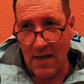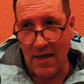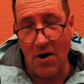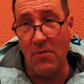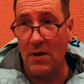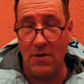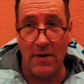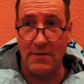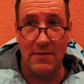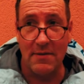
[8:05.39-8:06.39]
and I really
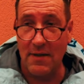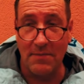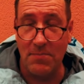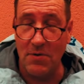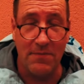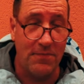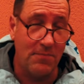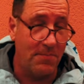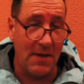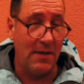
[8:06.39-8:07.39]
liked it, like beautiful
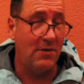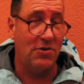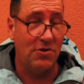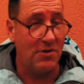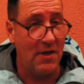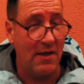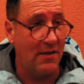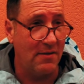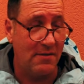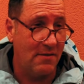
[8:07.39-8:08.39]
beach,
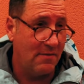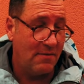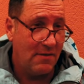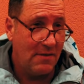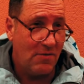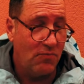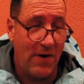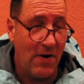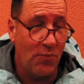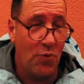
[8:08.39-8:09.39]
and it's
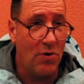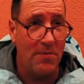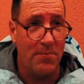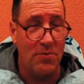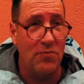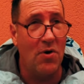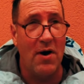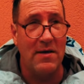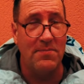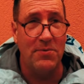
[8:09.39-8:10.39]
very walkable,
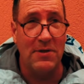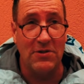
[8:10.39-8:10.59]
rideable.